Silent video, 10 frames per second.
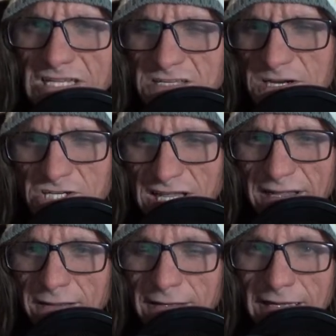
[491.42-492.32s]
especially
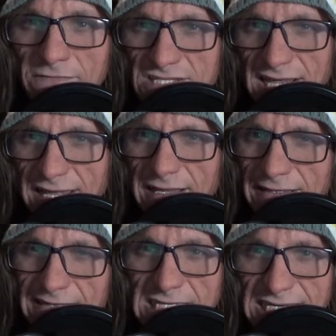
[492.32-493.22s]
if it's like
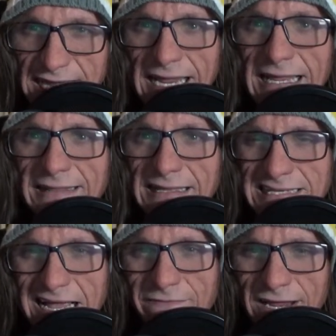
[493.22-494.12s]
this kid that's
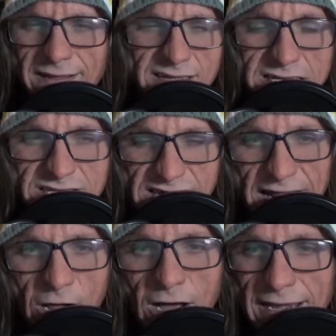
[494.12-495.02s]
having
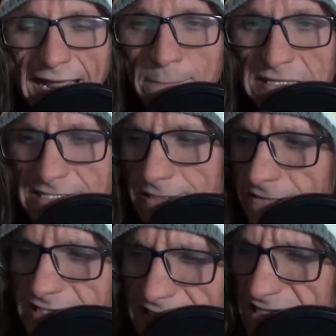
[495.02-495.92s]
psychotic
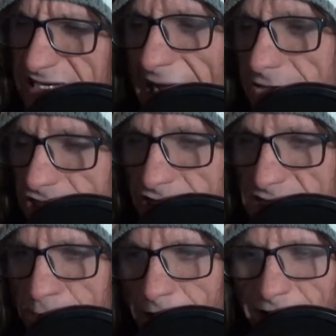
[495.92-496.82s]
episodes that's attached to
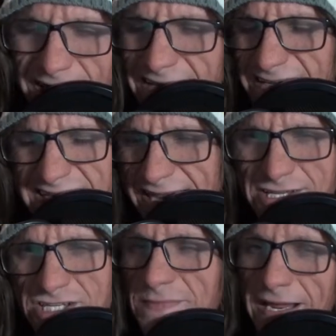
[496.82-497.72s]
this book. It's like it
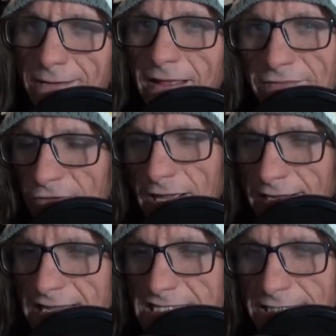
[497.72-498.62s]
just make your life a lot
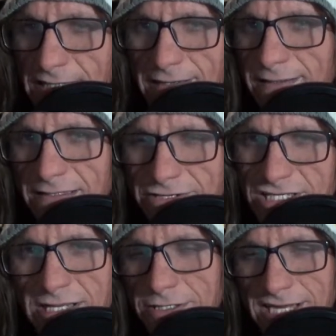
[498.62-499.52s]
easier.
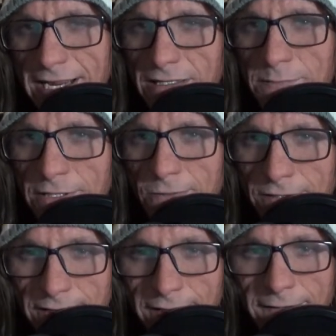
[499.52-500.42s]
Just let her take the book
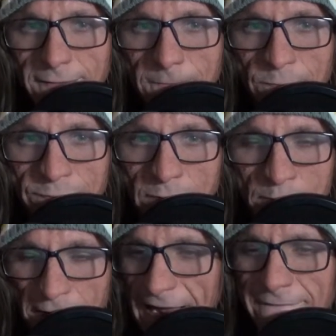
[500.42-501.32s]
with her.
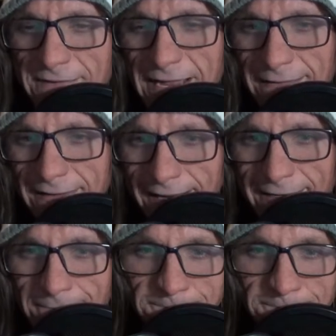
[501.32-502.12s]
But evidently,